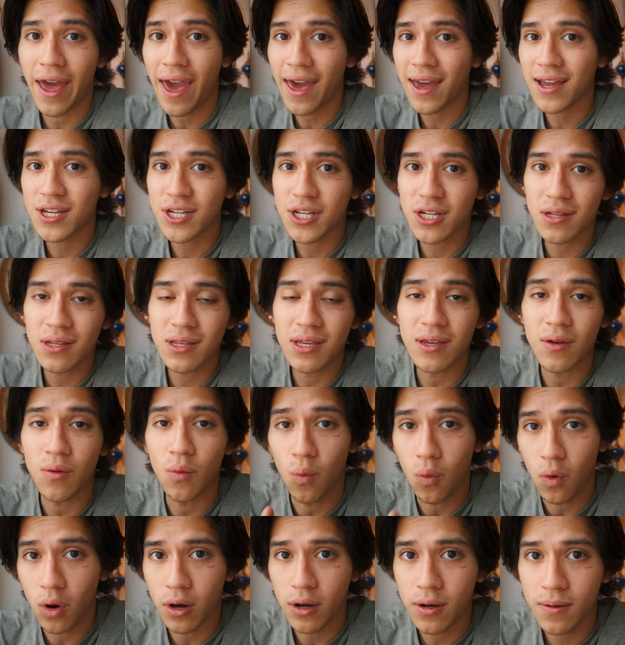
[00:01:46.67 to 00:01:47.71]
actually
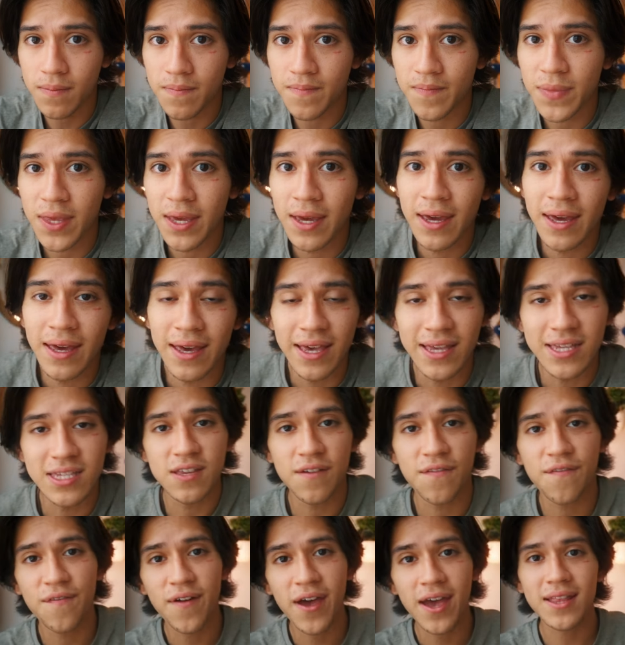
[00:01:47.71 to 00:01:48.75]
want, is the
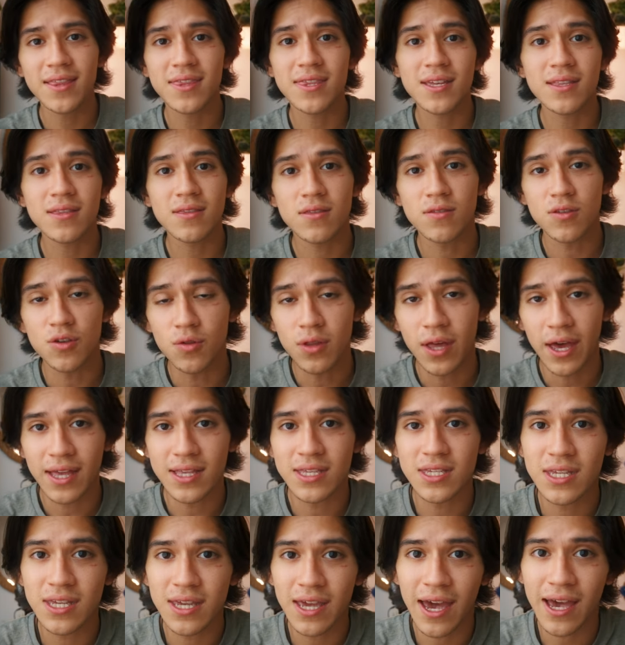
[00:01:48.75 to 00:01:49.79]
fact that
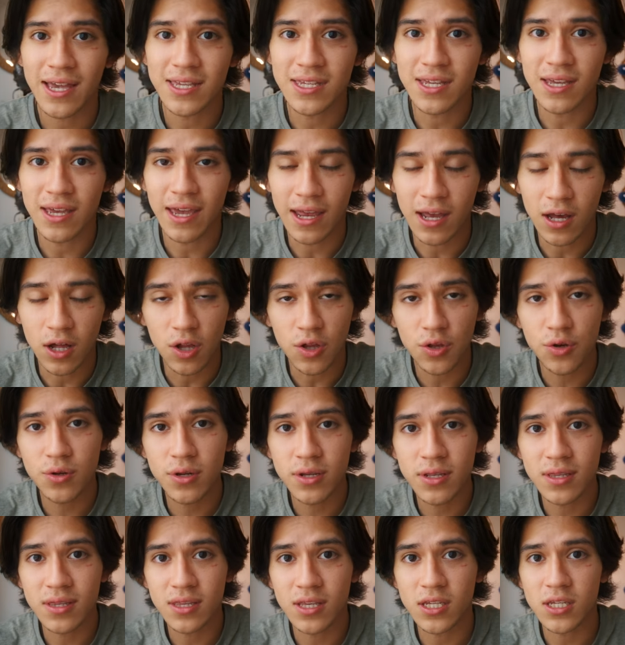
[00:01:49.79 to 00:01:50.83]
Ulanzi has
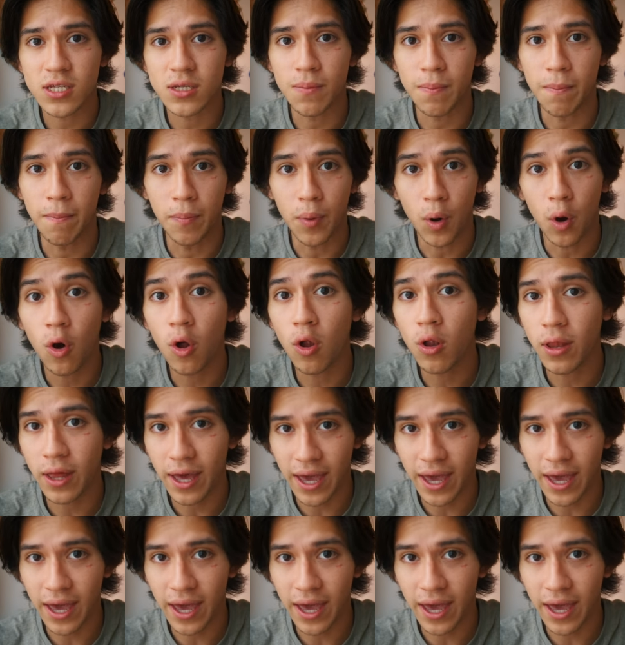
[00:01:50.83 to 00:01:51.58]
included this ball